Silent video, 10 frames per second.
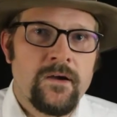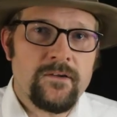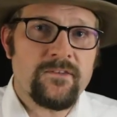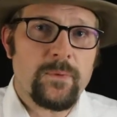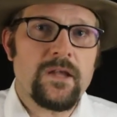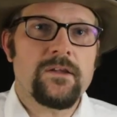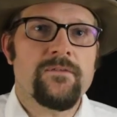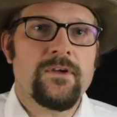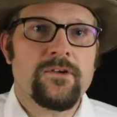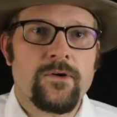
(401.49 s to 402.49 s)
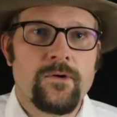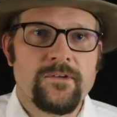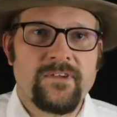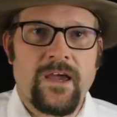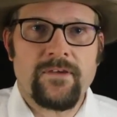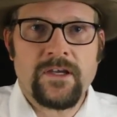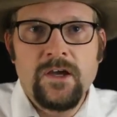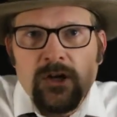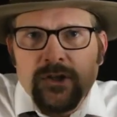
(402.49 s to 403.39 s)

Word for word: despite living turtles having